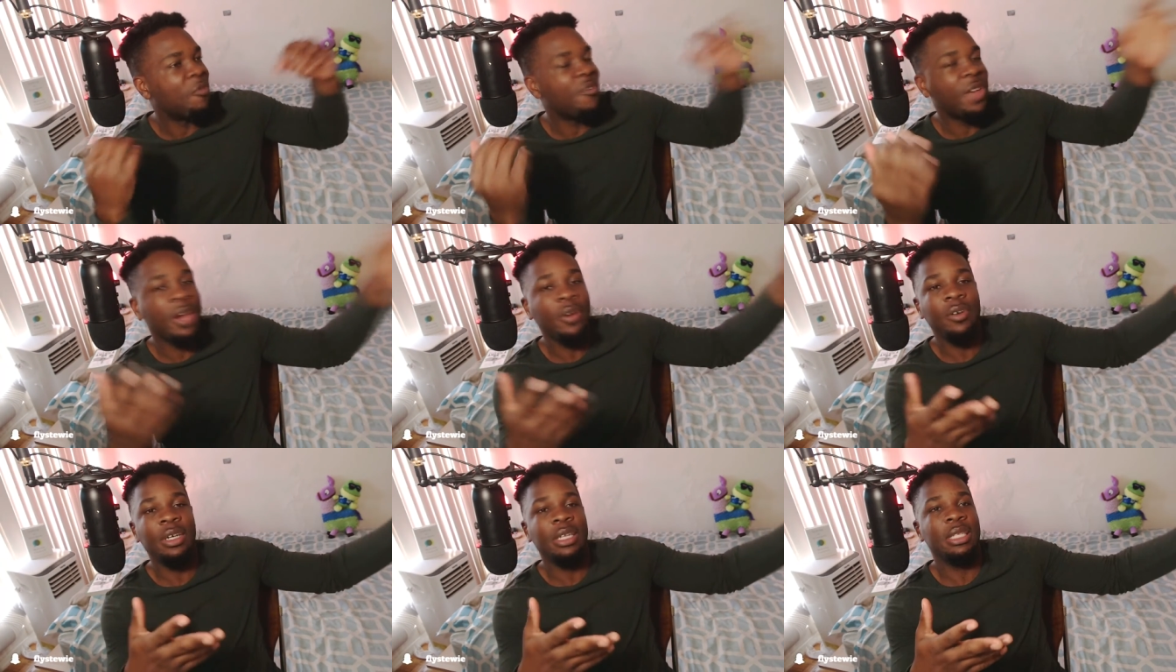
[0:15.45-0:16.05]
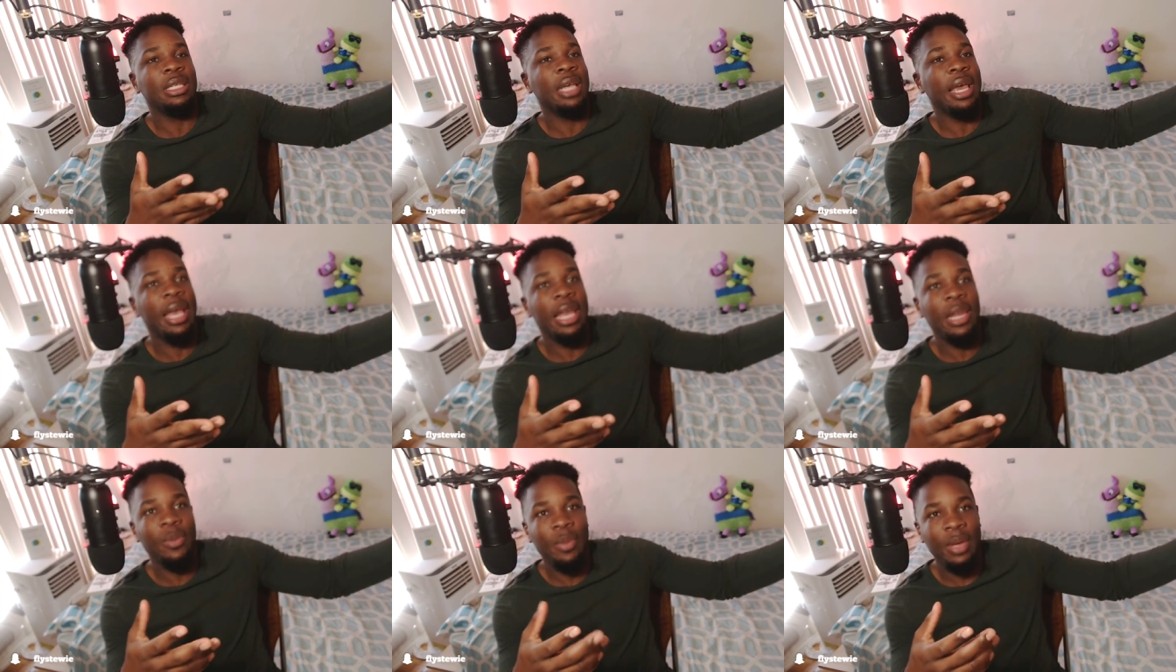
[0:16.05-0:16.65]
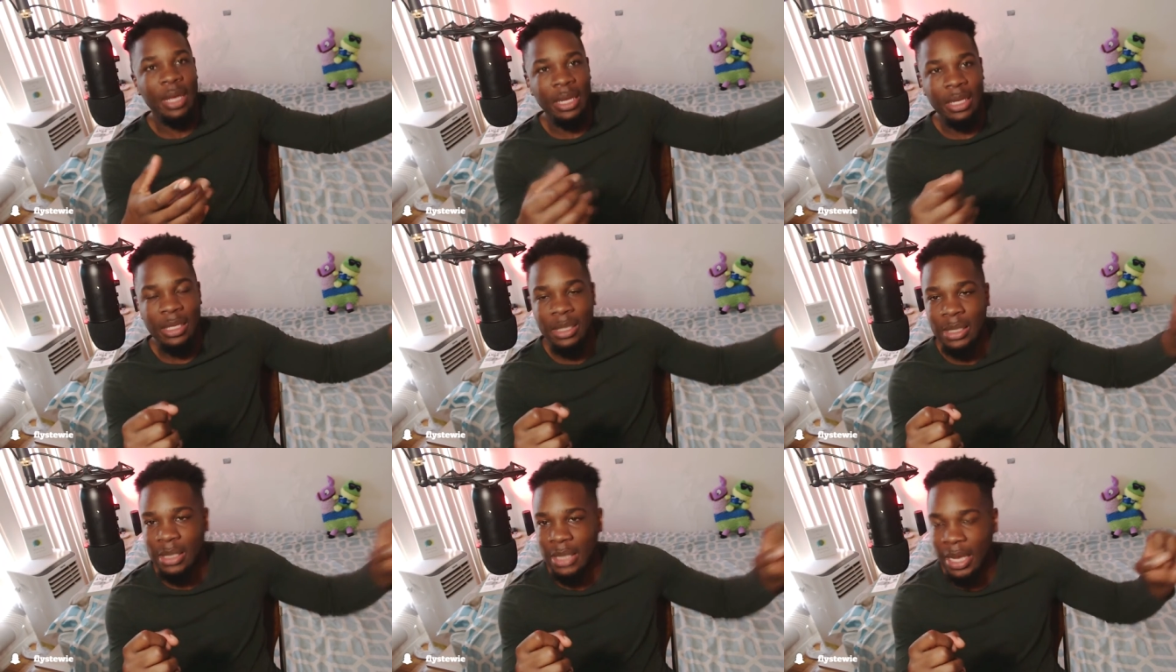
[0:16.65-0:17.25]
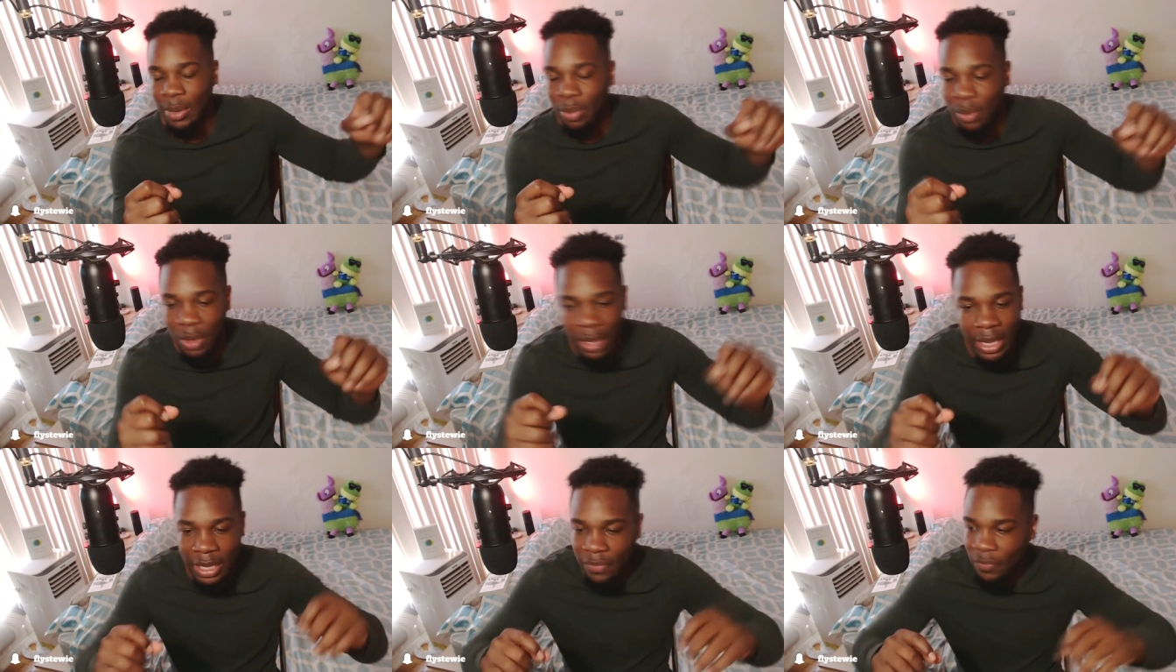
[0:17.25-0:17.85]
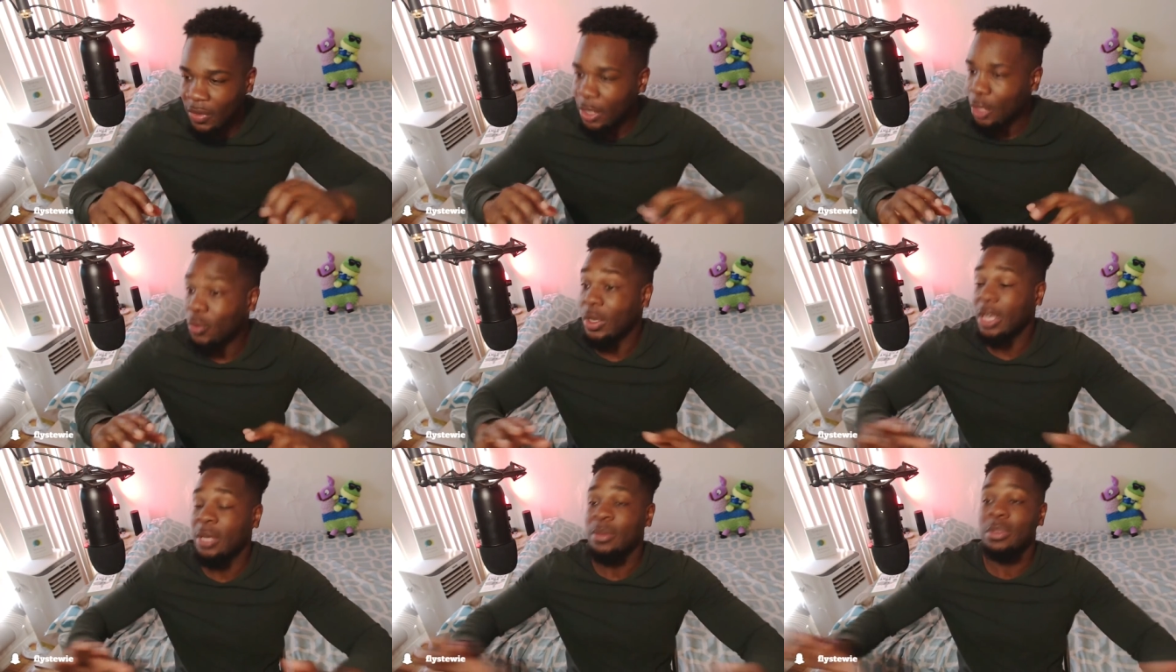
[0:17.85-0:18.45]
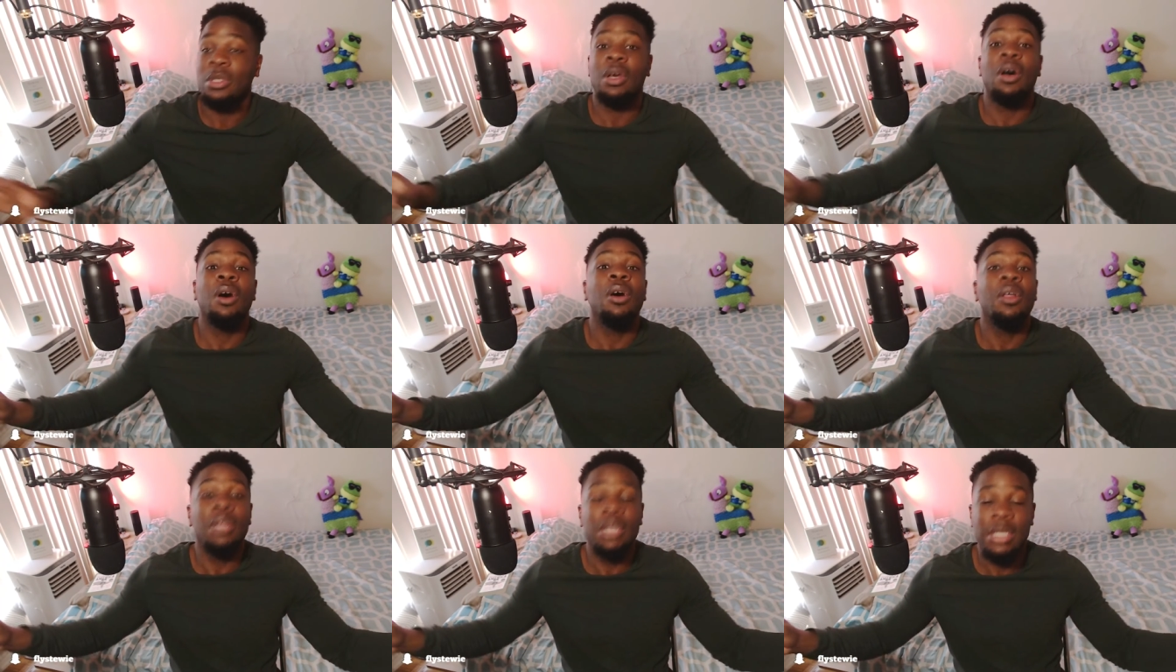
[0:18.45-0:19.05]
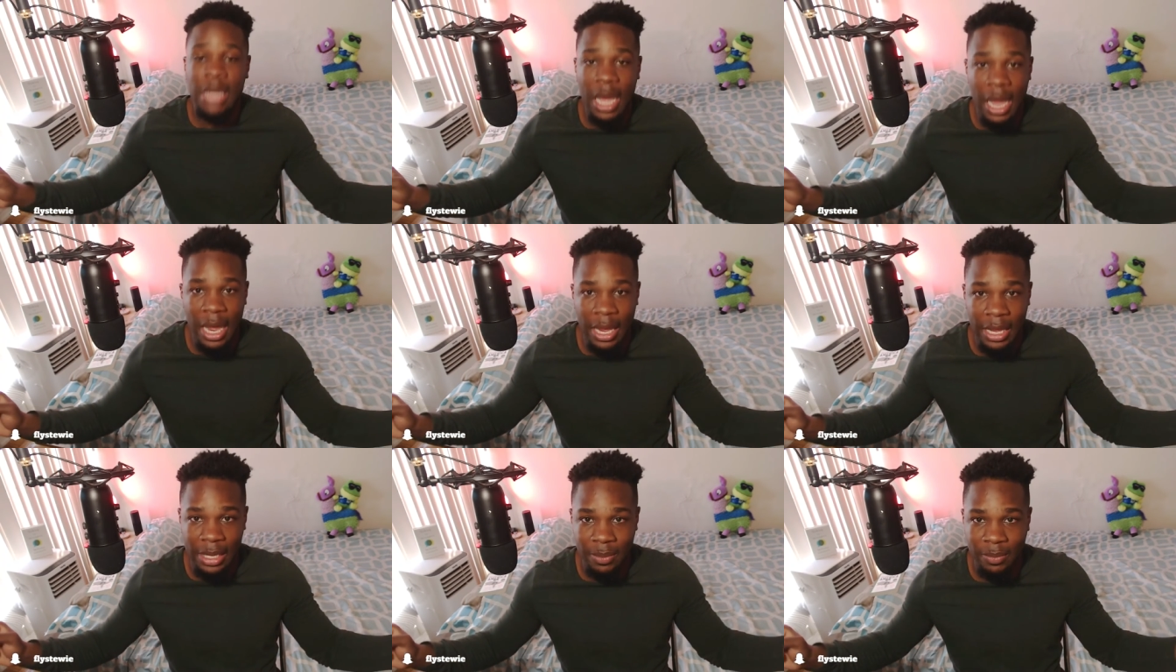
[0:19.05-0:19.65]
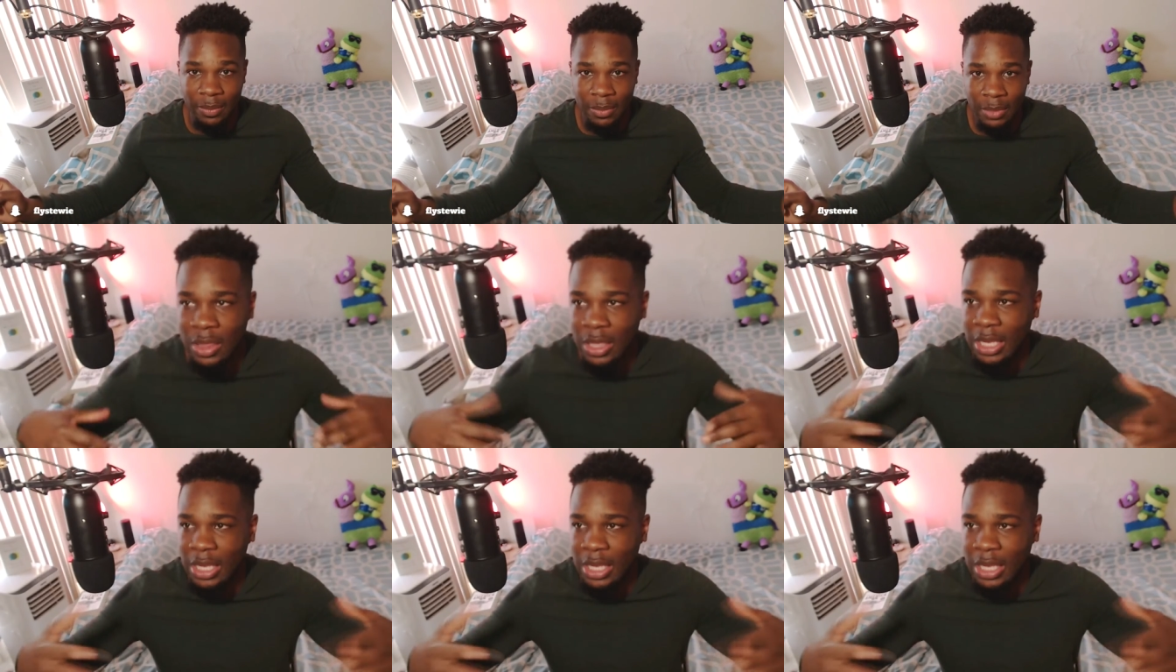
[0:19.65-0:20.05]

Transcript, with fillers: various animes and playing video games all the time,